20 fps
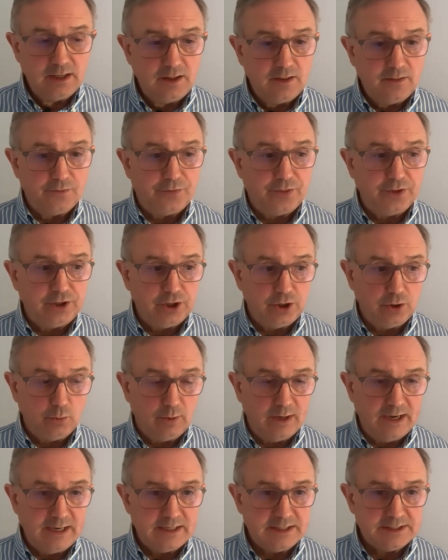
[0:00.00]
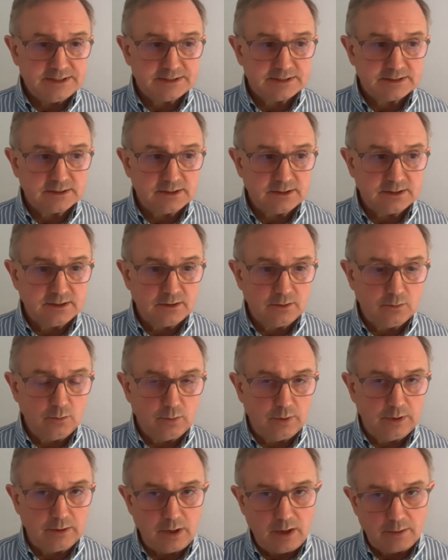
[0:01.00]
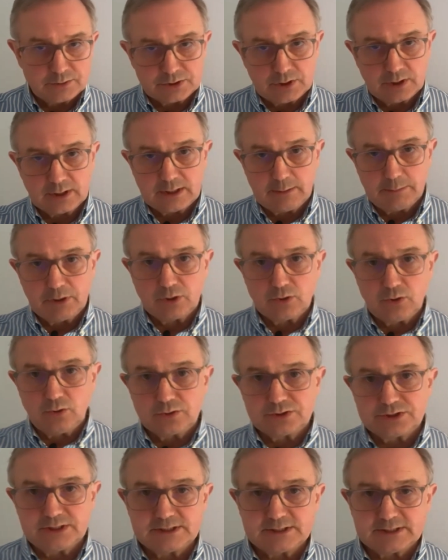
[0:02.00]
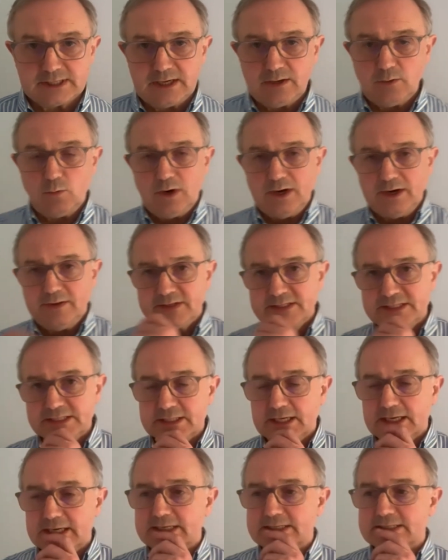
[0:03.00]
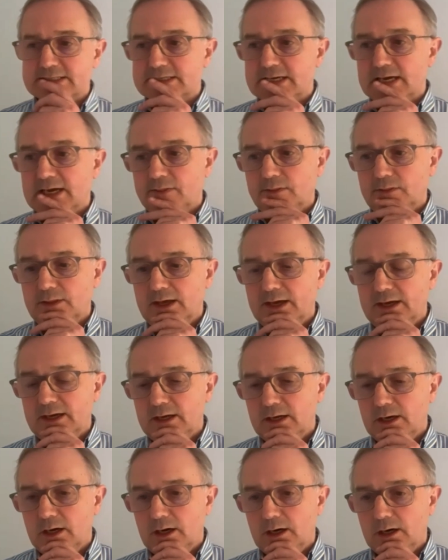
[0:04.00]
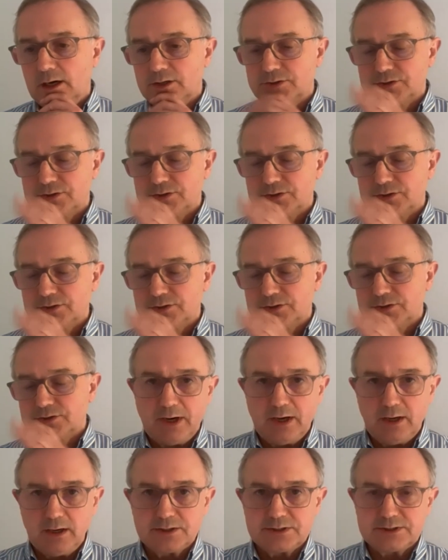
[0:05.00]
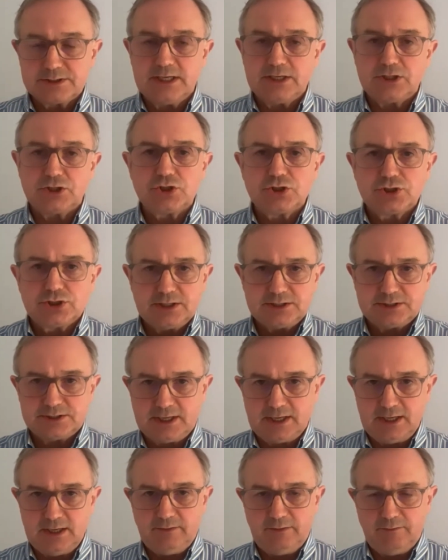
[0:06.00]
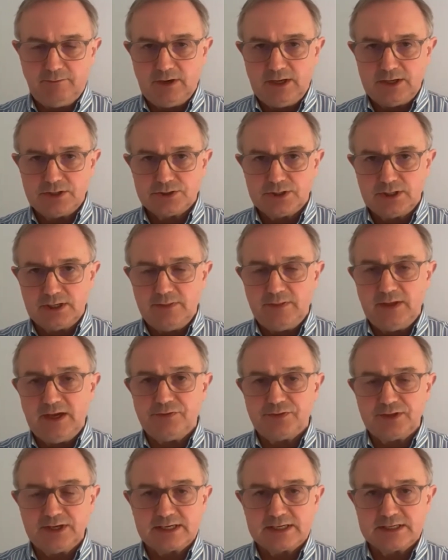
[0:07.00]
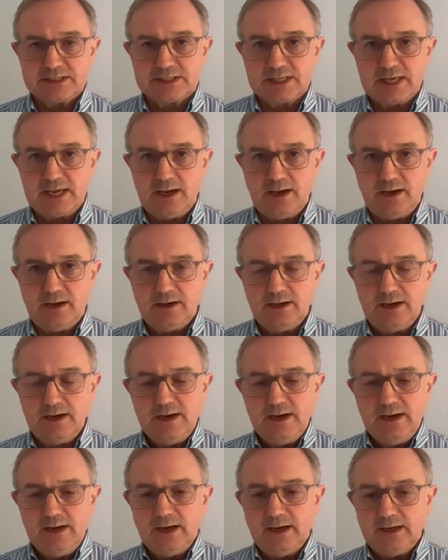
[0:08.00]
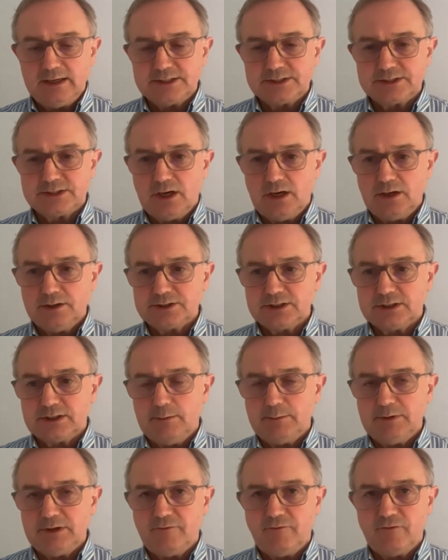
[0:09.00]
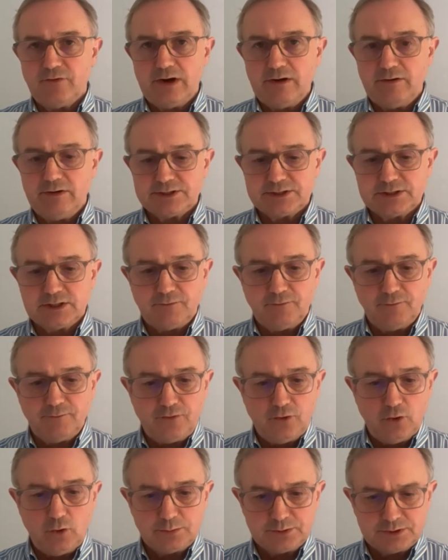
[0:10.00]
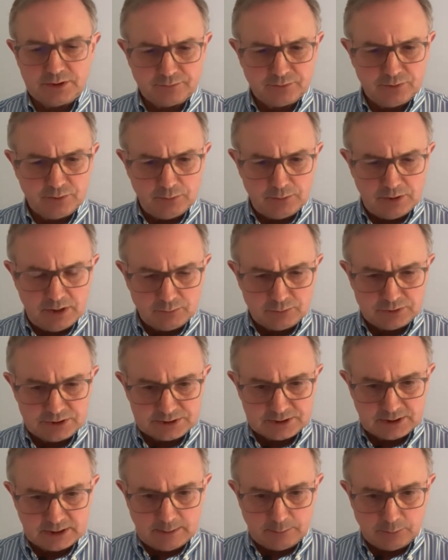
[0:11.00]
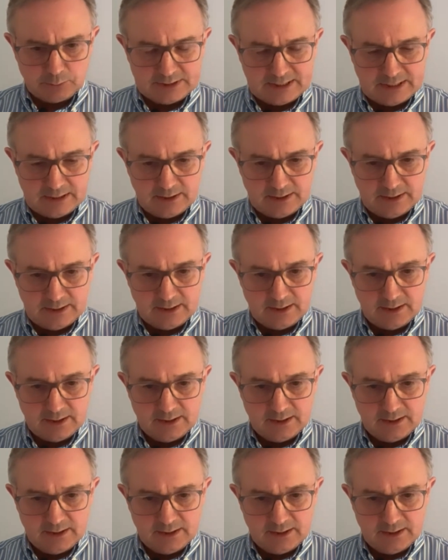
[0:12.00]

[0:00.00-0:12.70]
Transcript: The US, I was on a couple of courses there, one in the States, and they are, excuse my parlance, they're shit scared of inflation and they think it's there. And it's starting to come in various different forms. I've noticed a couple down here.